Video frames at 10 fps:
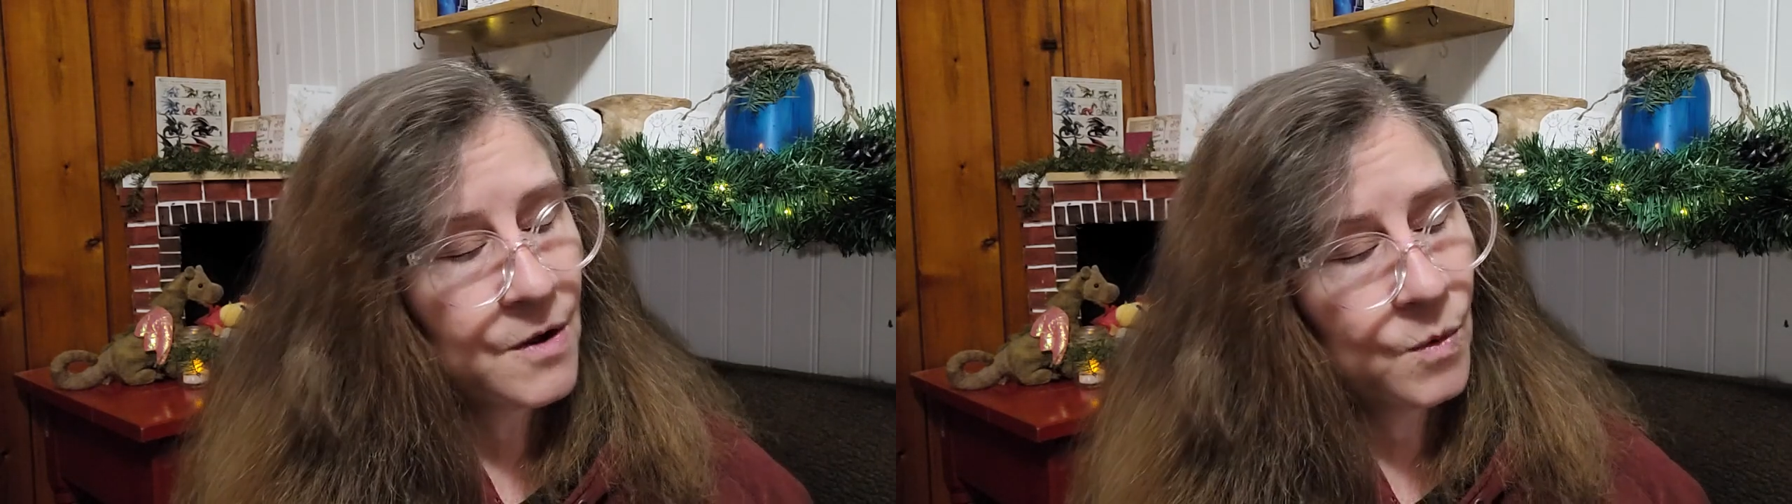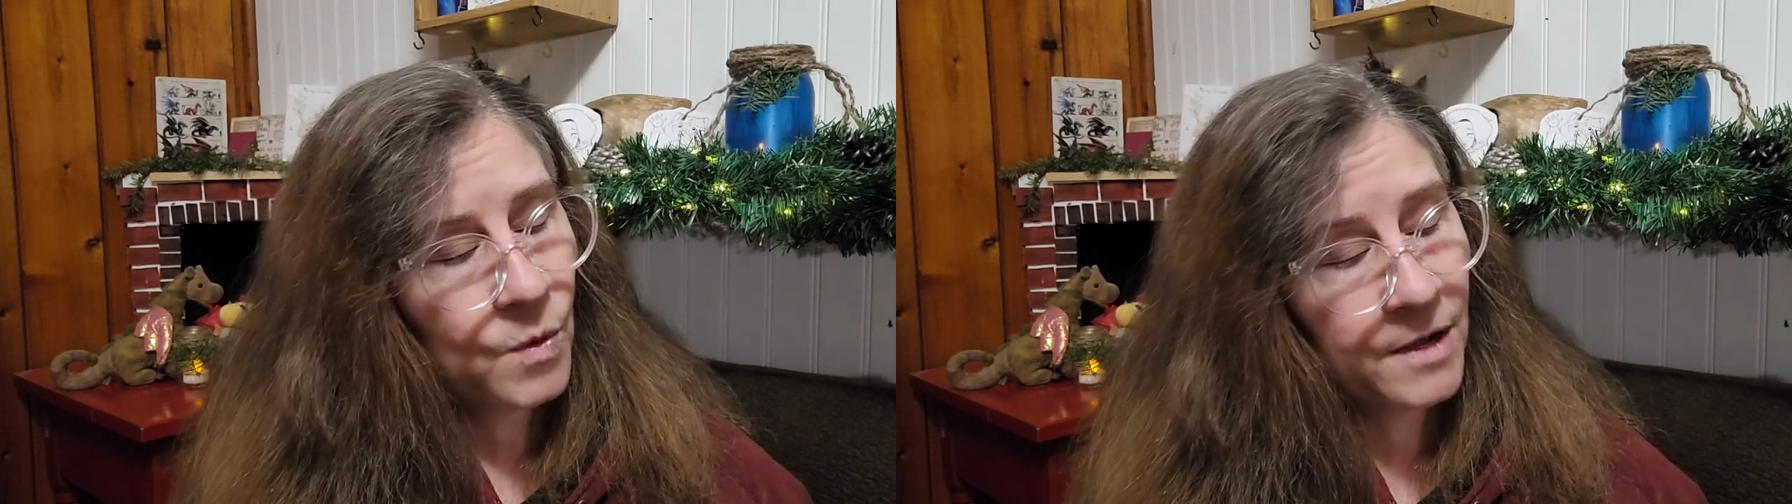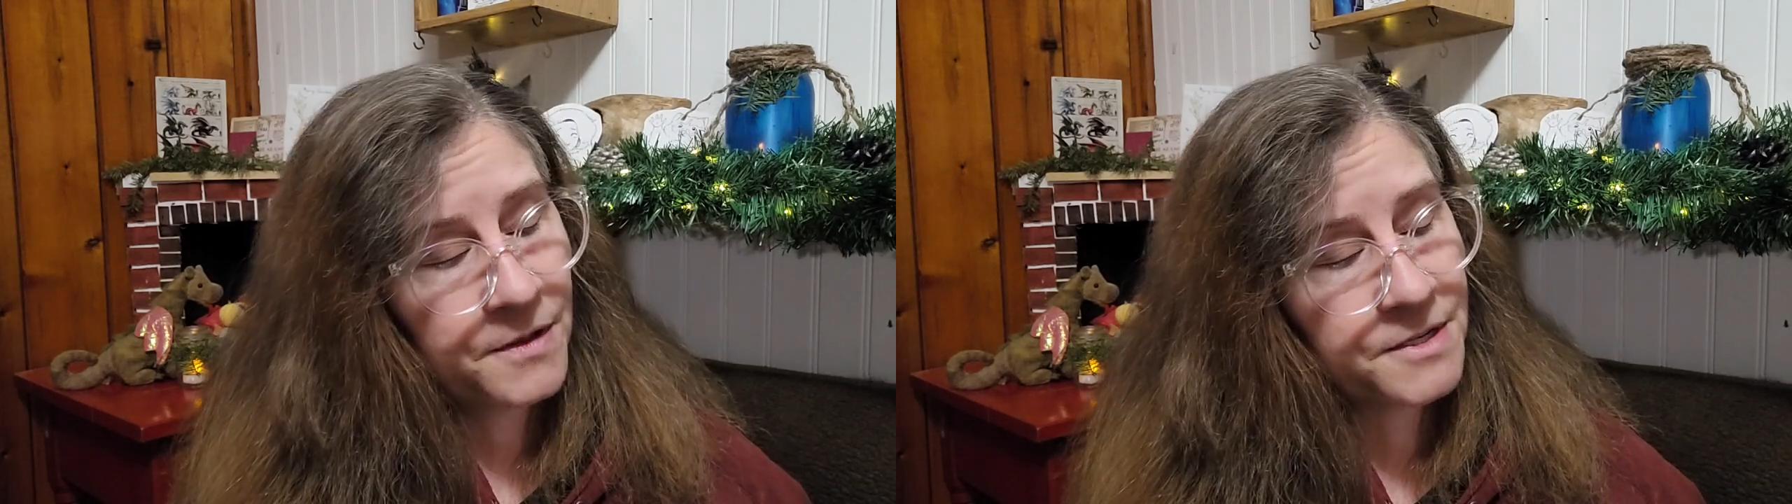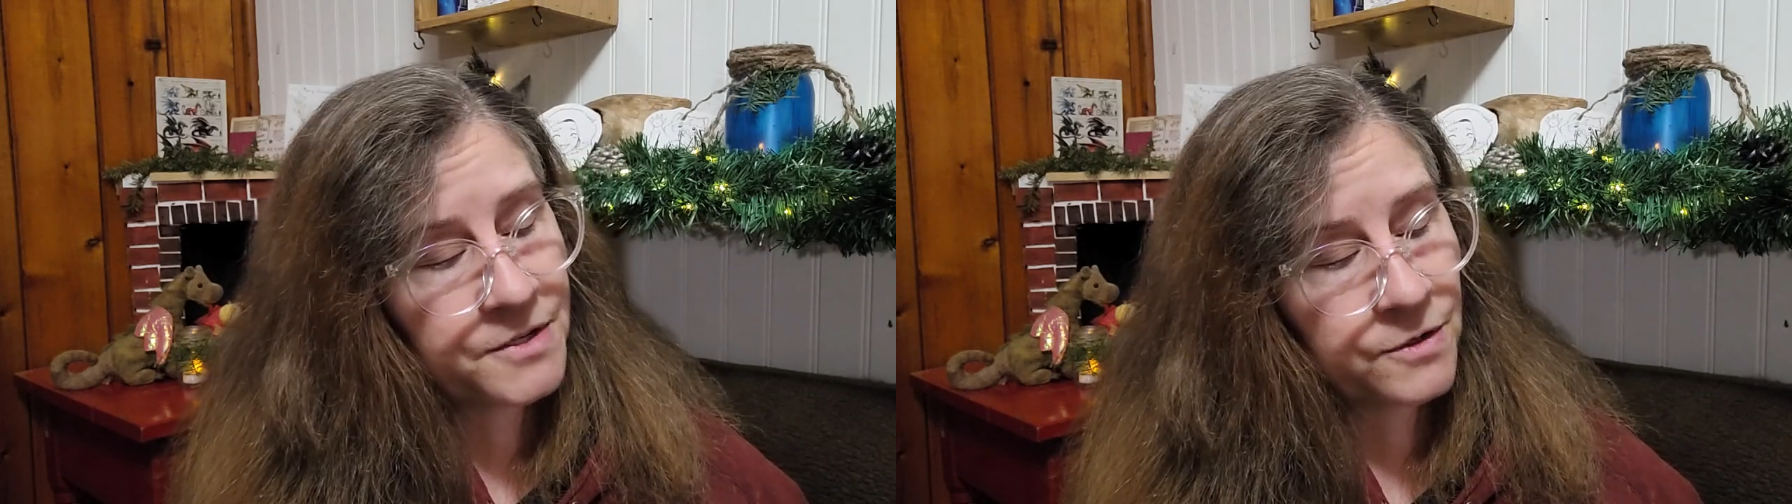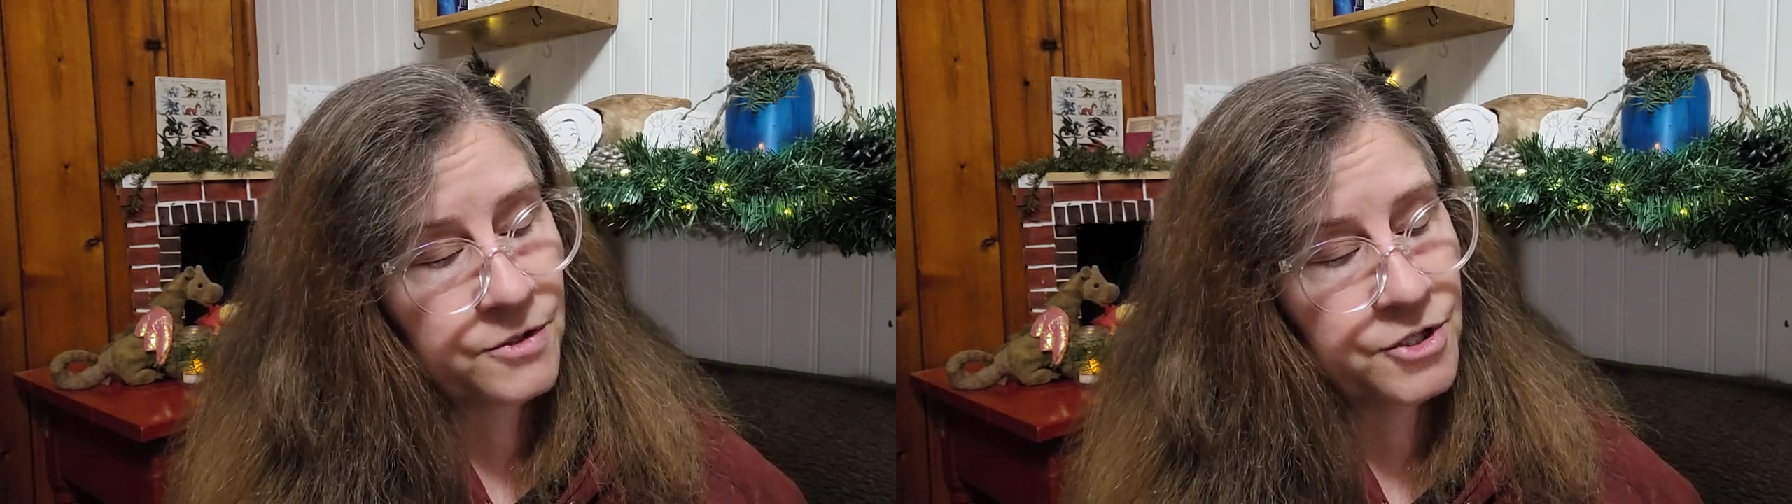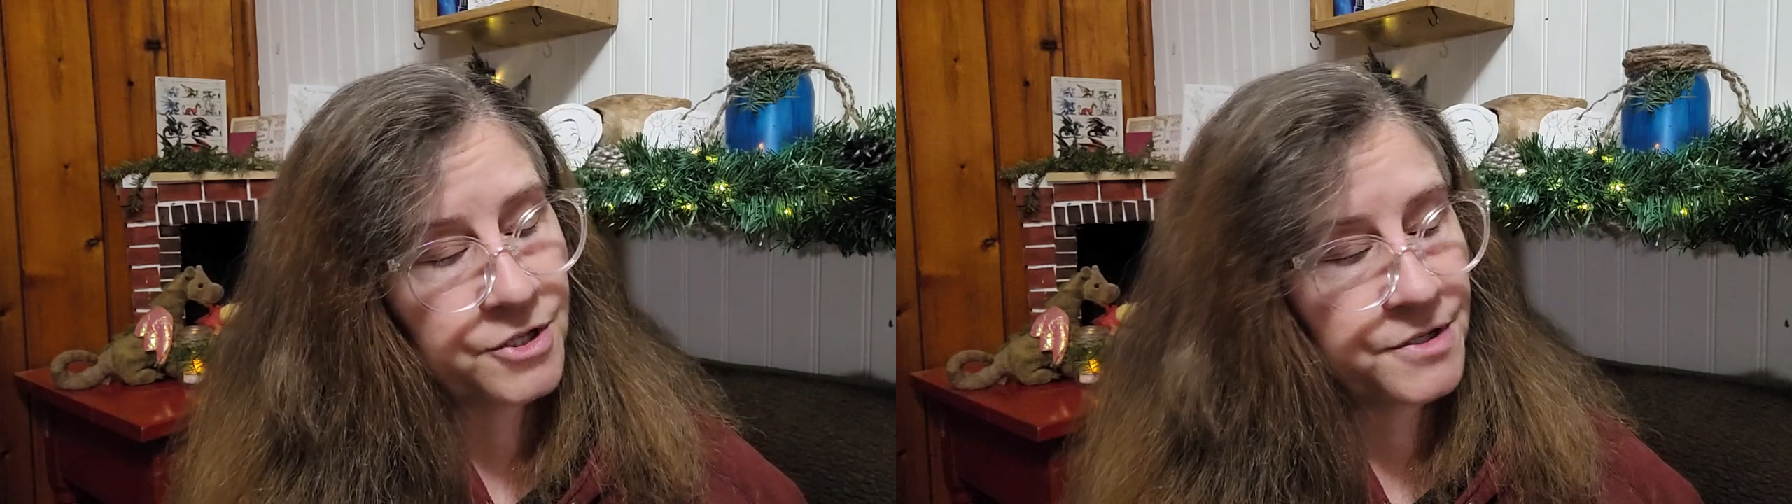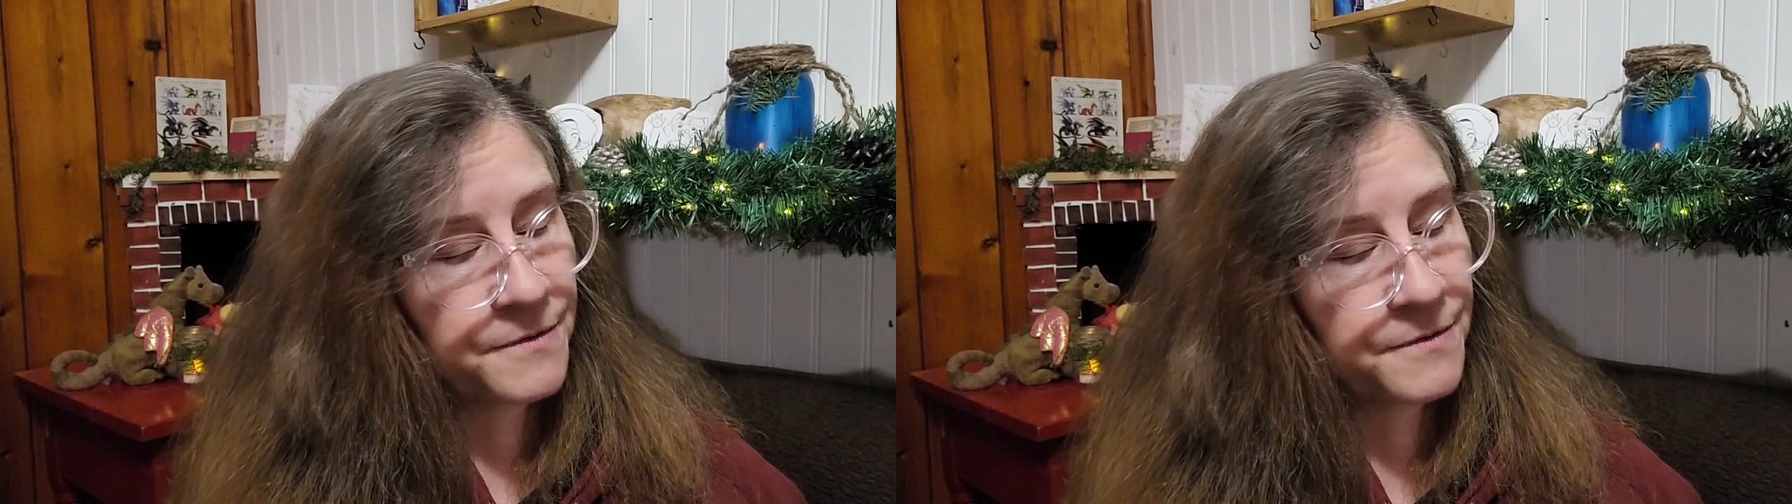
while the soldiers